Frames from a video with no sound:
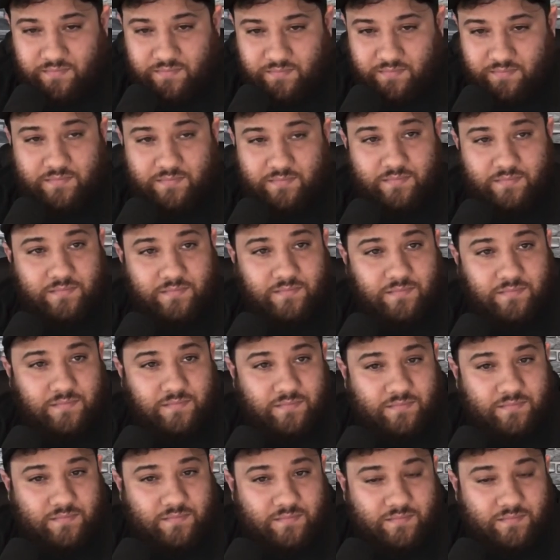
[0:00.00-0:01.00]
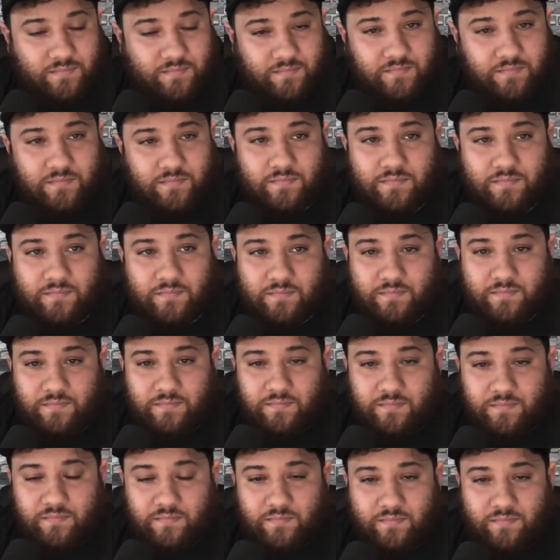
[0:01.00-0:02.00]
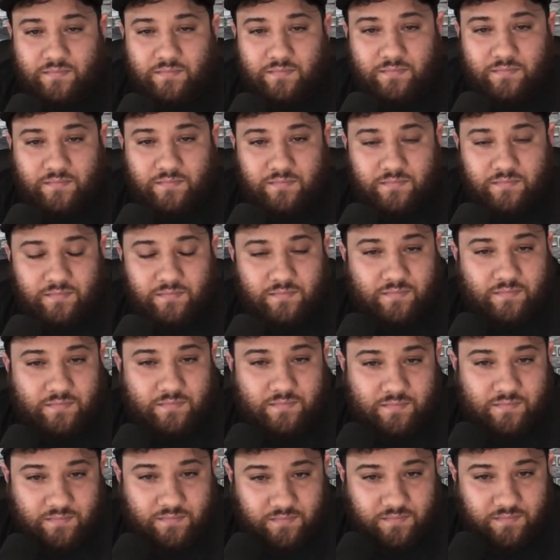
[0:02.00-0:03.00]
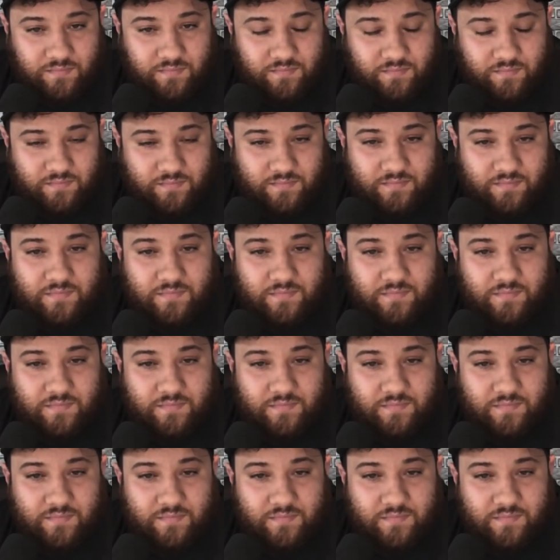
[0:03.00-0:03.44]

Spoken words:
(silent)